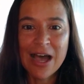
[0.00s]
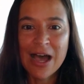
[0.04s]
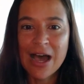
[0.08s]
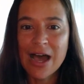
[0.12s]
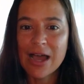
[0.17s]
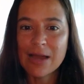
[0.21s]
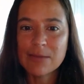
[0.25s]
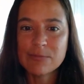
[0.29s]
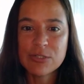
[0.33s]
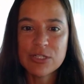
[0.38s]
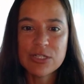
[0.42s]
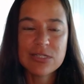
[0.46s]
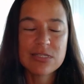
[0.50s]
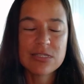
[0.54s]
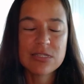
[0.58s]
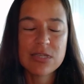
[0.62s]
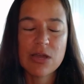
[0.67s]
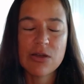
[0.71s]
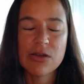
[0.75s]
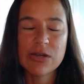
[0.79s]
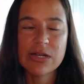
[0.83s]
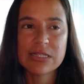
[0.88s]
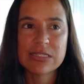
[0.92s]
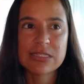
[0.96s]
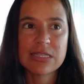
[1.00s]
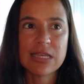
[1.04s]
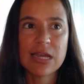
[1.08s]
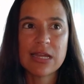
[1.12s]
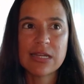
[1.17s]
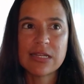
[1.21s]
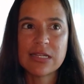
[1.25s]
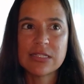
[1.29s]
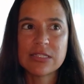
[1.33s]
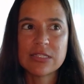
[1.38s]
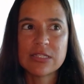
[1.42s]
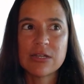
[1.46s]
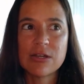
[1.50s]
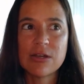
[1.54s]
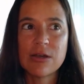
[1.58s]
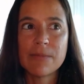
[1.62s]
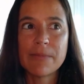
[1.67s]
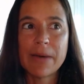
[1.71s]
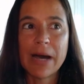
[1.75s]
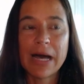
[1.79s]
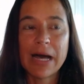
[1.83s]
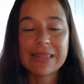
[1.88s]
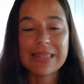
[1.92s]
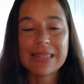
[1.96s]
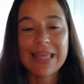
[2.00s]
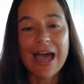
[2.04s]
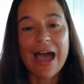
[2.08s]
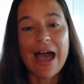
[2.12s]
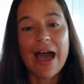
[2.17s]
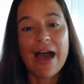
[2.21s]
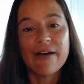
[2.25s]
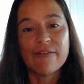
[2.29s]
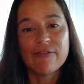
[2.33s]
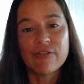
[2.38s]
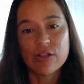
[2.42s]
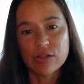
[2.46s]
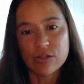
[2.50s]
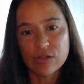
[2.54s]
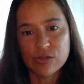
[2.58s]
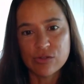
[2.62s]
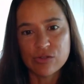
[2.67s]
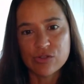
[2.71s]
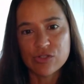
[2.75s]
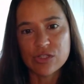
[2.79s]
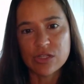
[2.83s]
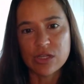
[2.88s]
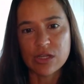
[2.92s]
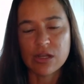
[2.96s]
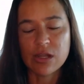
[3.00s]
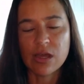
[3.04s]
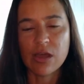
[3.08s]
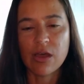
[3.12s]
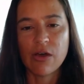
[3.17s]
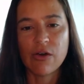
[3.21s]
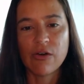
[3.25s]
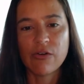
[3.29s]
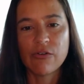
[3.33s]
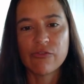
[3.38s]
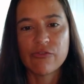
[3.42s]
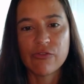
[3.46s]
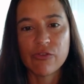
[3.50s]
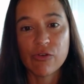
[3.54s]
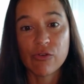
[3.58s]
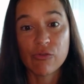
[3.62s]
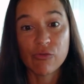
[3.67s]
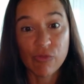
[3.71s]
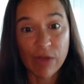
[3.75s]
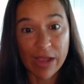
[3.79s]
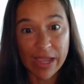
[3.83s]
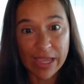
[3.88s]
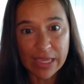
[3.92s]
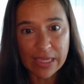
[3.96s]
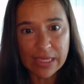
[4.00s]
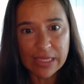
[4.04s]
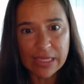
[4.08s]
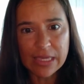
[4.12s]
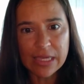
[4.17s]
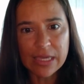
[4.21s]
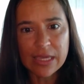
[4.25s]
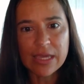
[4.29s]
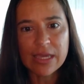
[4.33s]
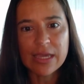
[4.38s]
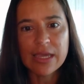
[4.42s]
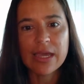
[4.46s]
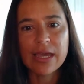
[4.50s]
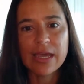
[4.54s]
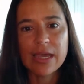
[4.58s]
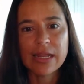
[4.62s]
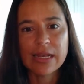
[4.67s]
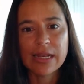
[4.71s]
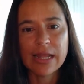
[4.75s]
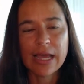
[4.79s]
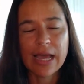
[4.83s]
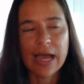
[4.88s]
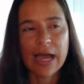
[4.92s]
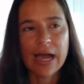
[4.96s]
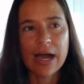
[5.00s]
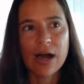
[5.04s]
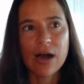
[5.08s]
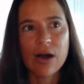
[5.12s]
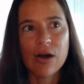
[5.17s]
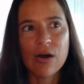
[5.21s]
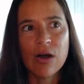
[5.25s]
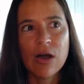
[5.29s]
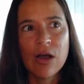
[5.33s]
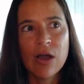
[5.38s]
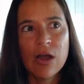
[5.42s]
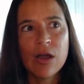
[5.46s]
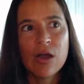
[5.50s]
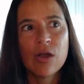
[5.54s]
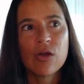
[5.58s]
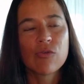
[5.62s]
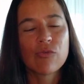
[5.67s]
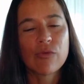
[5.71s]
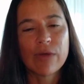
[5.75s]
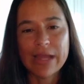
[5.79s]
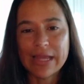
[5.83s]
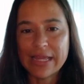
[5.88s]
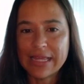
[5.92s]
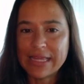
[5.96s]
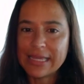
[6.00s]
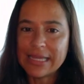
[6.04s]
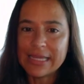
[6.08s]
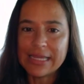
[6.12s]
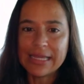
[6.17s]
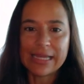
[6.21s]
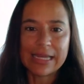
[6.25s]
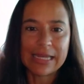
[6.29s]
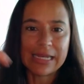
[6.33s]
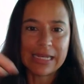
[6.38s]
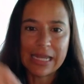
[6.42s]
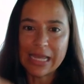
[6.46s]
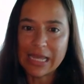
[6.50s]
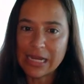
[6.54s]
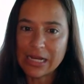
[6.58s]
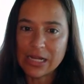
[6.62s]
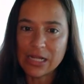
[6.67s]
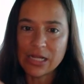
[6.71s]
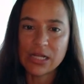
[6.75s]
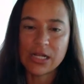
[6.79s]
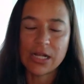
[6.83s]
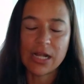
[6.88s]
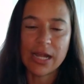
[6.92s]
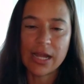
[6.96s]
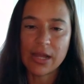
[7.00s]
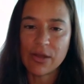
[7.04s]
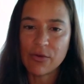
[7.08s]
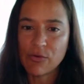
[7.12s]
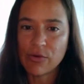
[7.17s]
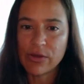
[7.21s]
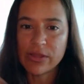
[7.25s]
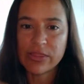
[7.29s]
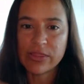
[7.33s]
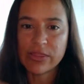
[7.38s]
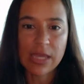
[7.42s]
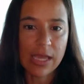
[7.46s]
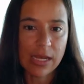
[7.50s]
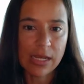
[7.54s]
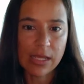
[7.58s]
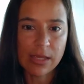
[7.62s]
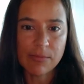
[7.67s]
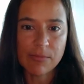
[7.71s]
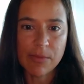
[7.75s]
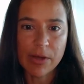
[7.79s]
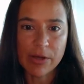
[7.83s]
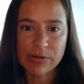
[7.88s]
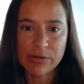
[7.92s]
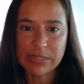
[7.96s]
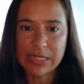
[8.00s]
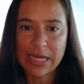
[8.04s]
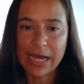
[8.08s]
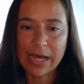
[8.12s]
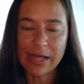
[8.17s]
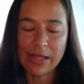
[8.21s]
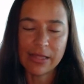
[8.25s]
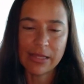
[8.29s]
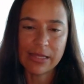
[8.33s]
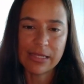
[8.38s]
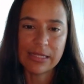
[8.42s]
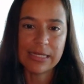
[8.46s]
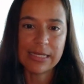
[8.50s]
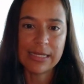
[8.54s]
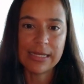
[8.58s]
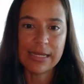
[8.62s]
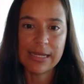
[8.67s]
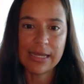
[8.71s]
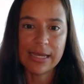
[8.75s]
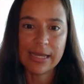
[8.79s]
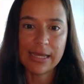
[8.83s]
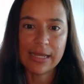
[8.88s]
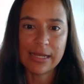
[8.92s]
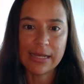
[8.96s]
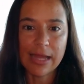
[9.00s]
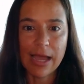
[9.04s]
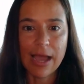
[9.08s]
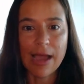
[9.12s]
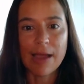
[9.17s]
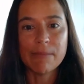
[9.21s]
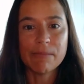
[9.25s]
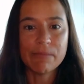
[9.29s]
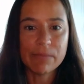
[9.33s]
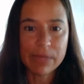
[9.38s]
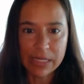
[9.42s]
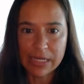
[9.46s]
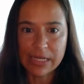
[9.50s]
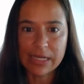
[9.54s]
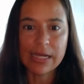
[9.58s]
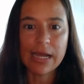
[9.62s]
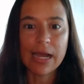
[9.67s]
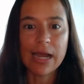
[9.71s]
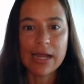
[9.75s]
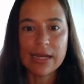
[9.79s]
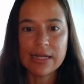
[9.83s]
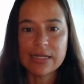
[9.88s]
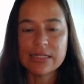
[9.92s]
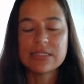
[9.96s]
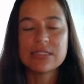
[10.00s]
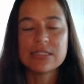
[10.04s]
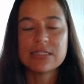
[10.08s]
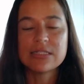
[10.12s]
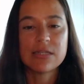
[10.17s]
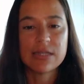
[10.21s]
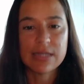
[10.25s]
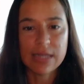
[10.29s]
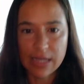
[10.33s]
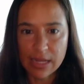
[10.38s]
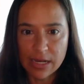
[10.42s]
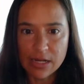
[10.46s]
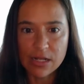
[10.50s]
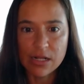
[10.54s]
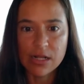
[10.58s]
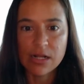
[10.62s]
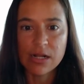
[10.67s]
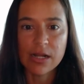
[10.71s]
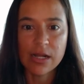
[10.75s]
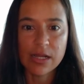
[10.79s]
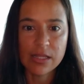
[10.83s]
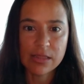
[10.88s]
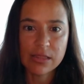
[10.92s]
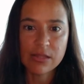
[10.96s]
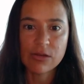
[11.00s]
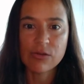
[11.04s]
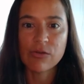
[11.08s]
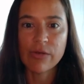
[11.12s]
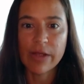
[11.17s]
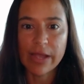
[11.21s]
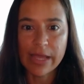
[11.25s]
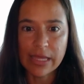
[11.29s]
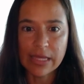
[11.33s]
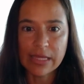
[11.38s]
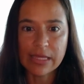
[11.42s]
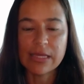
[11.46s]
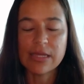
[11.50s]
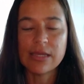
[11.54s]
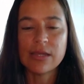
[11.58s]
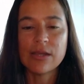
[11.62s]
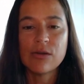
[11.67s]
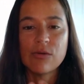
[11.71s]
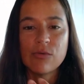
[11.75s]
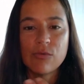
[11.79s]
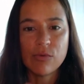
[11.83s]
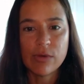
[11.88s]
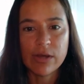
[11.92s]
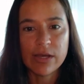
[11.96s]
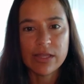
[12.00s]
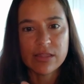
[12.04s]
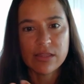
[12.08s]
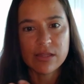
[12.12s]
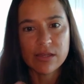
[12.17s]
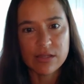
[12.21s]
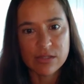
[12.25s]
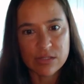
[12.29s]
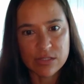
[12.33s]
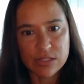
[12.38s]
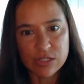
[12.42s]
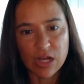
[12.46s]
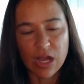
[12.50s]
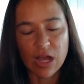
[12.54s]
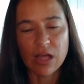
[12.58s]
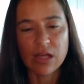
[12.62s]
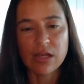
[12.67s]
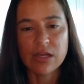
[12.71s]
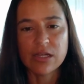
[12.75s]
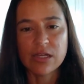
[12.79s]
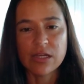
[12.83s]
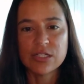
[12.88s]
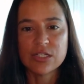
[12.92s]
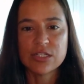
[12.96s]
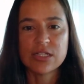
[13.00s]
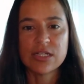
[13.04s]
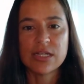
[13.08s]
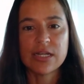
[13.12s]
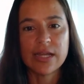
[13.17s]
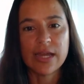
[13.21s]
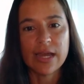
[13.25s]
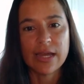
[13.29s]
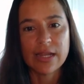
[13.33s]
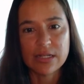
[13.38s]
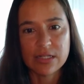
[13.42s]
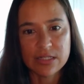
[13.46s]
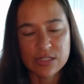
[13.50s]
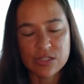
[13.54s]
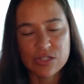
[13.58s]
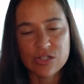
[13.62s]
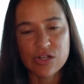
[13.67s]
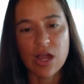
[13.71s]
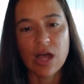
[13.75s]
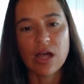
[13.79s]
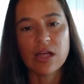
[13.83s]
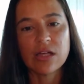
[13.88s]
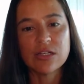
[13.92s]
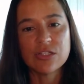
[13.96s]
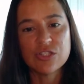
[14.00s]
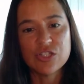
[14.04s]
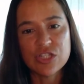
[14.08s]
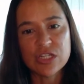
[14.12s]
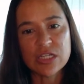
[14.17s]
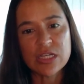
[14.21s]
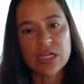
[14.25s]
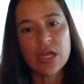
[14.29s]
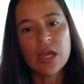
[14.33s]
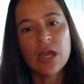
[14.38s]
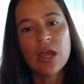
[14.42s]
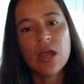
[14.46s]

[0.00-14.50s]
I'm just so excited too about the evolution of Reiki and how Reiki can integrate with any modality. And I'm being guided to integrate the Reiki with astrology and astrology